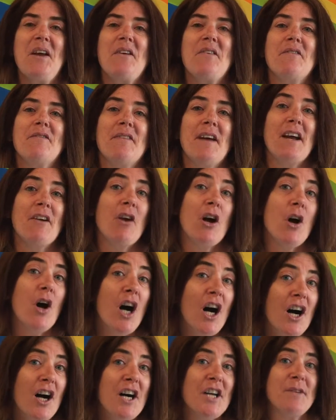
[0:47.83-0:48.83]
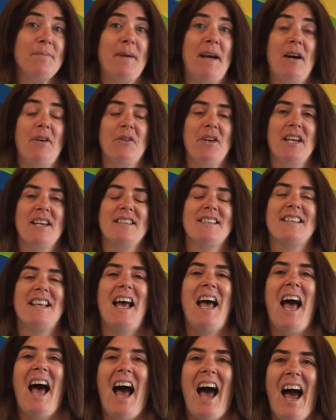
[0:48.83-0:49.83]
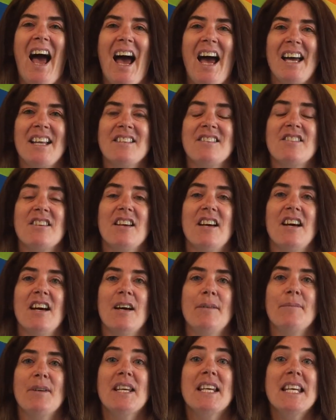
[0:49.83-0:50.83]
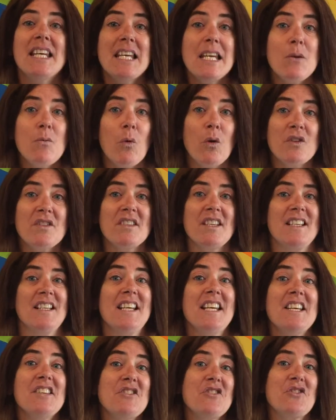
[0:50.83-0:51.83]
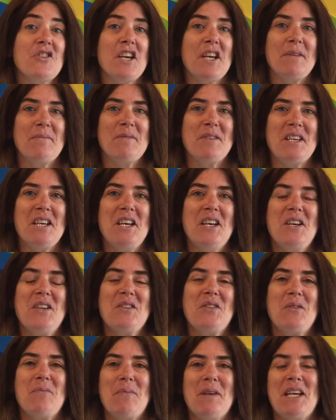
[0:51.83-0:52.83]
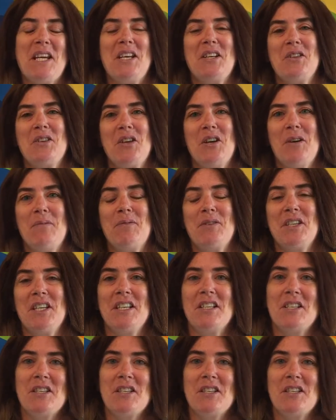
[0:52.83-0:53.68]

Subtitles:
Pharaoh heard about this, and he wanted his dreams to be interpreted.